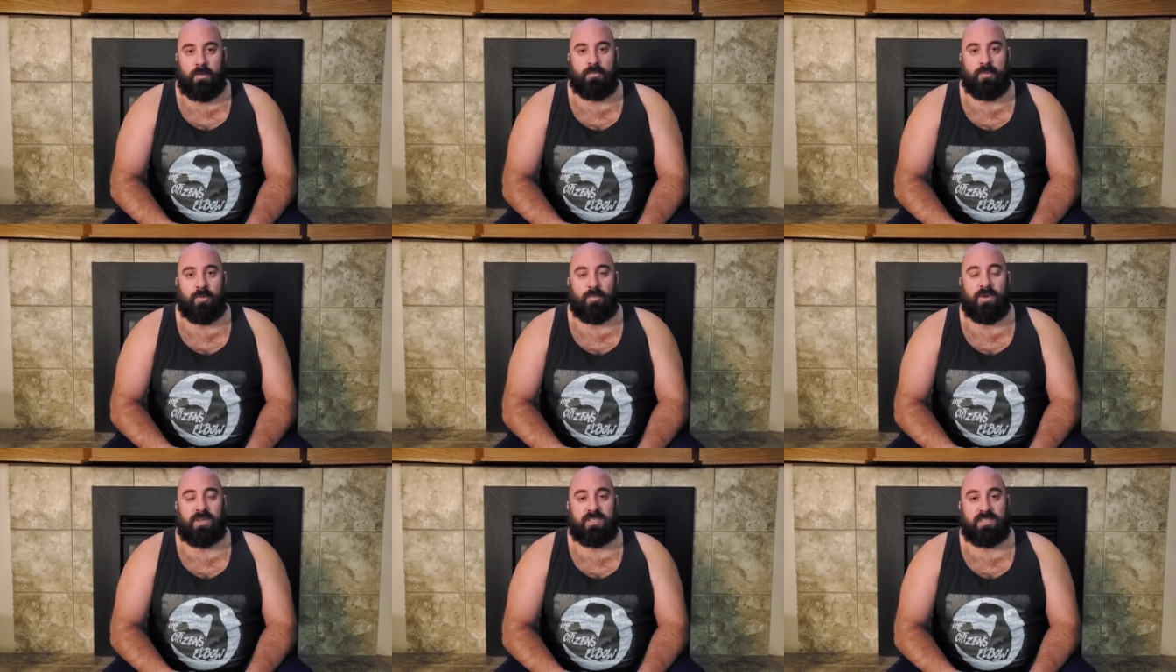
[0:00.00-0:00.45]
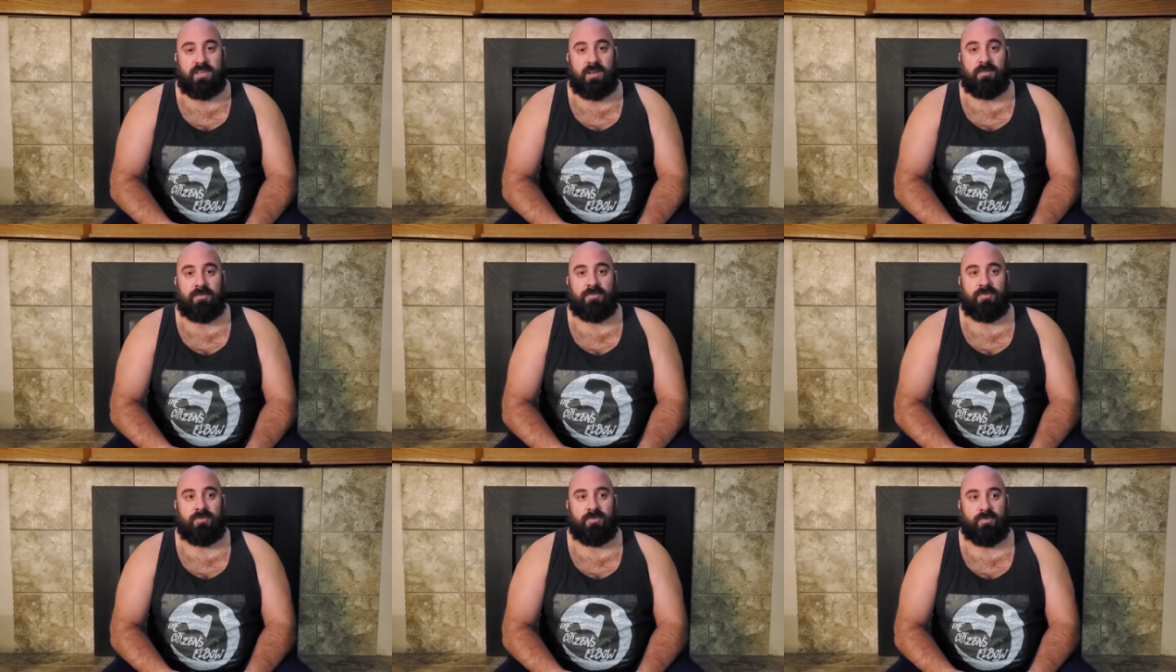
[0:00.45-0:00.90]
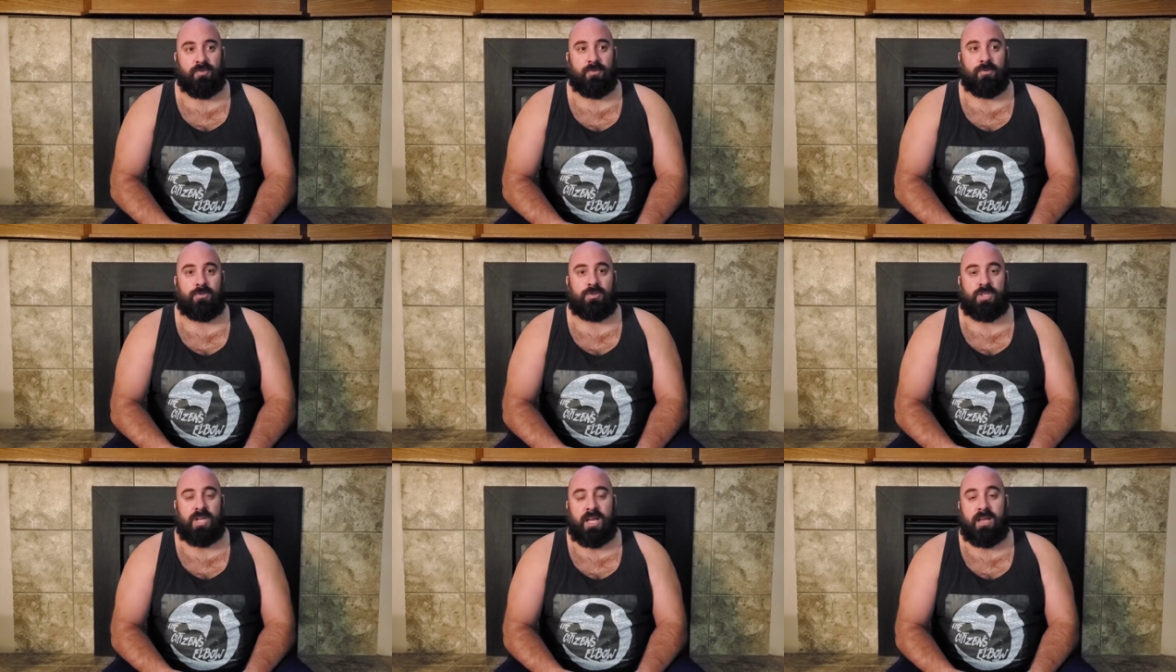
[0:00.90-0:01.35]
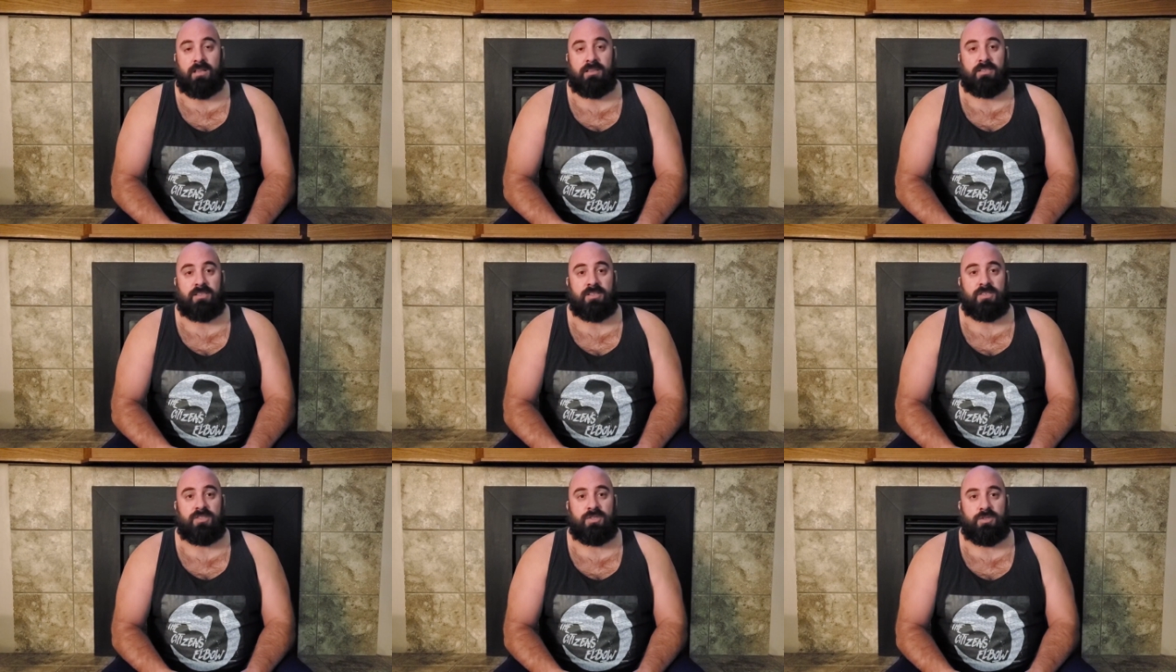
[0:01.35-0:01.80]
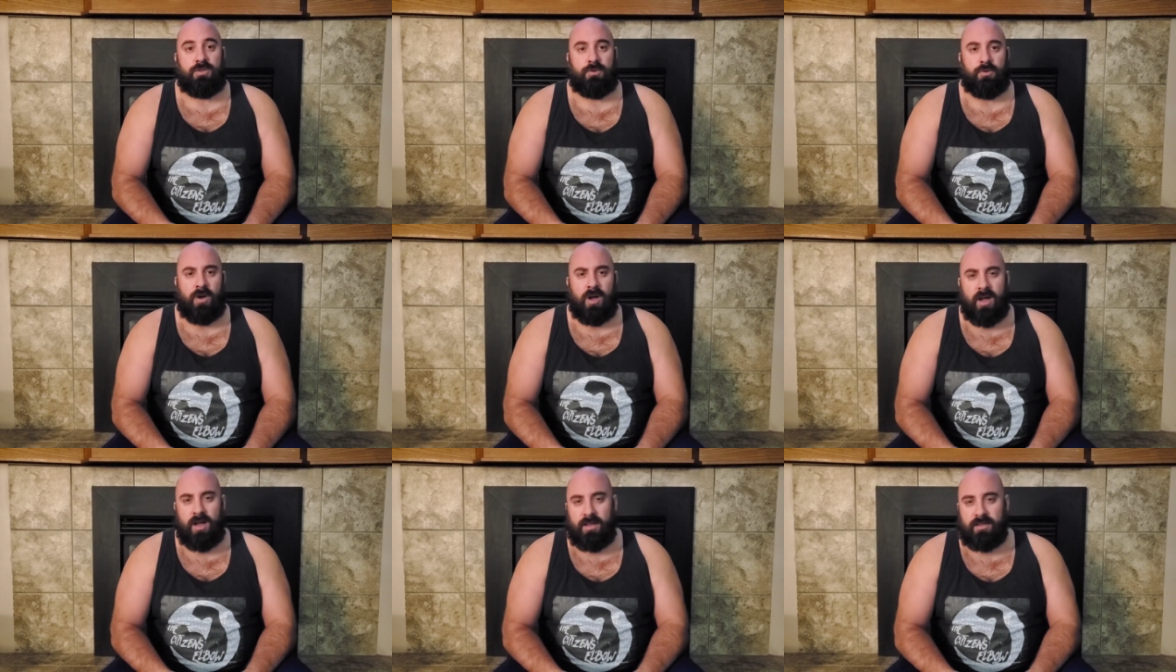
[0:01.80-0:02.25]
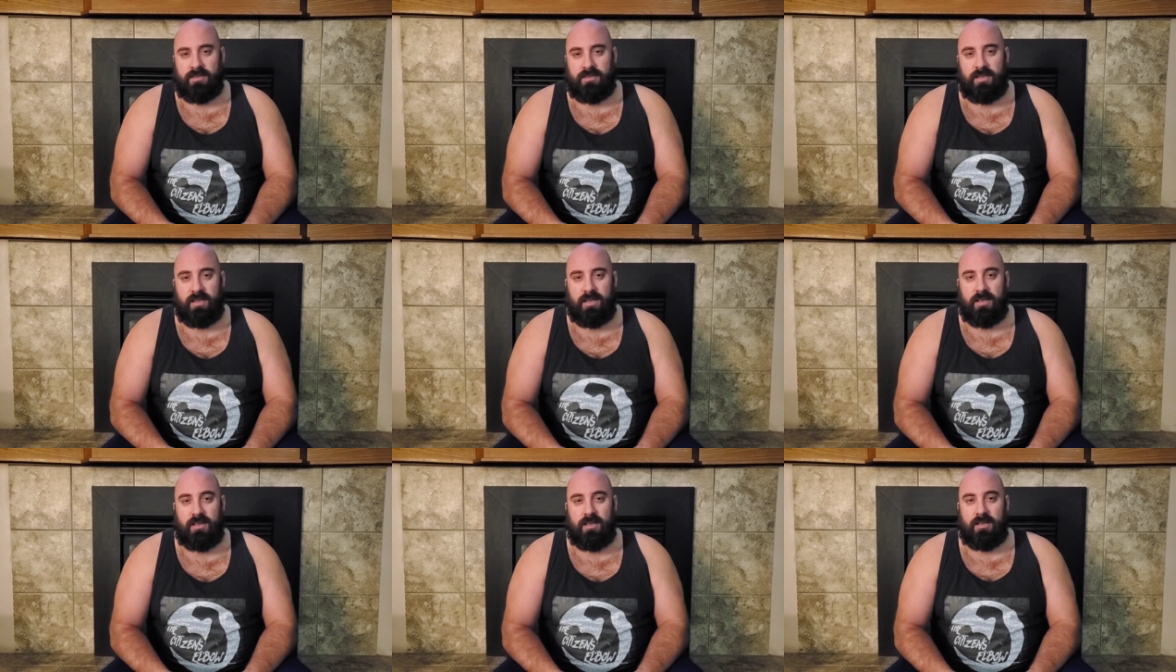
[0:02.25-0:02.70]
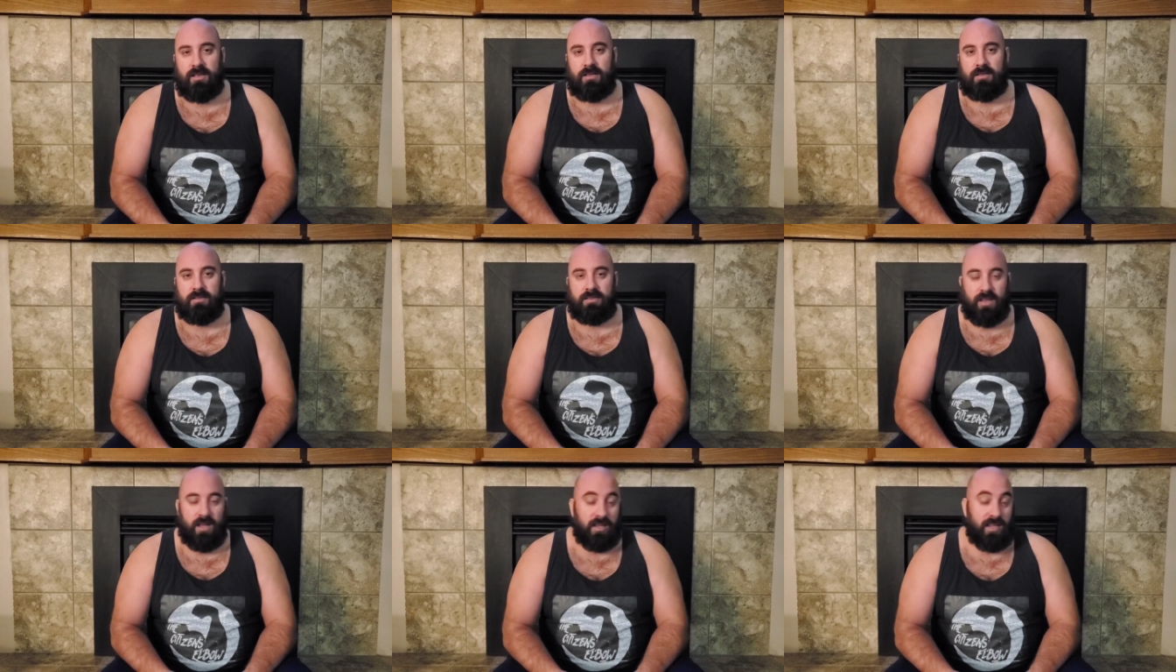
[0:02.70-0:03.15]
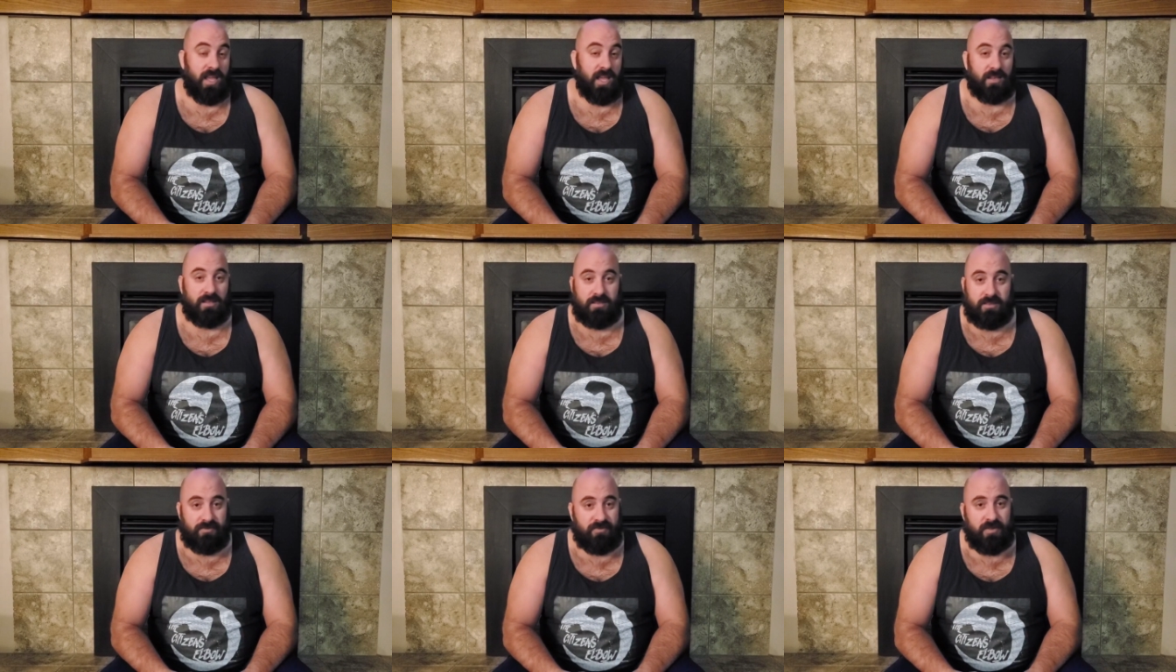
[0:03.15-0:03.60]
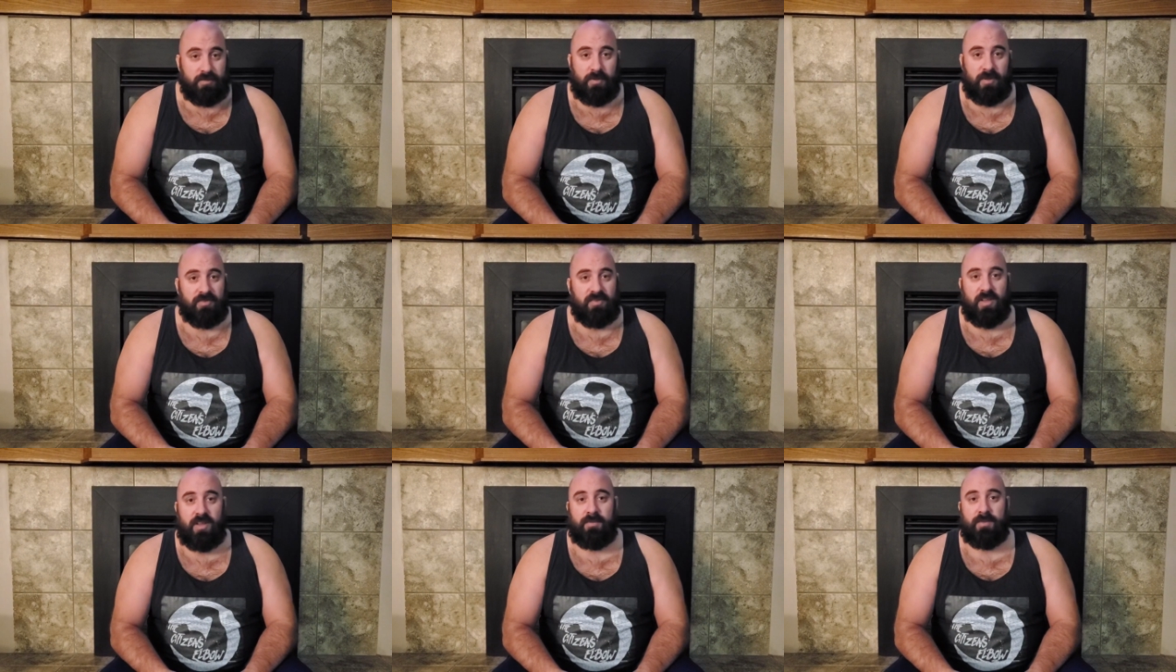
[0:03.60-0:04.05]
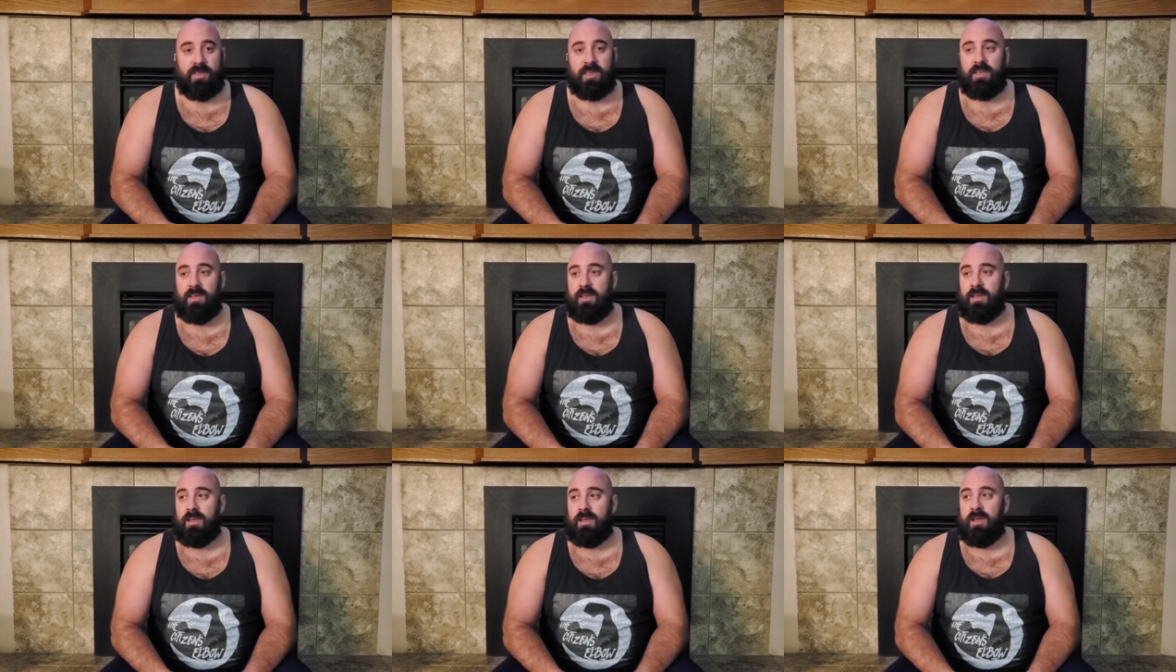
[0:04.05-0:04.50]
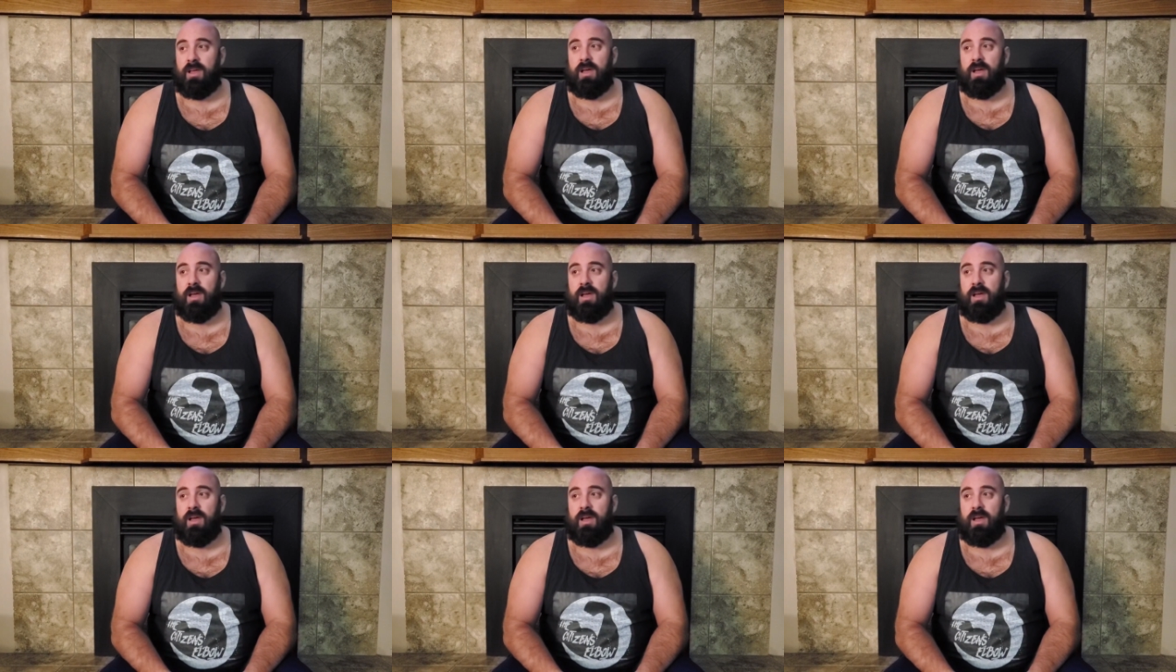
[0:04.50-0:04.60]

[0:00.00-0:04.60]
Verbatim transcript: put myself through challenges to hunt, again, to feed my family.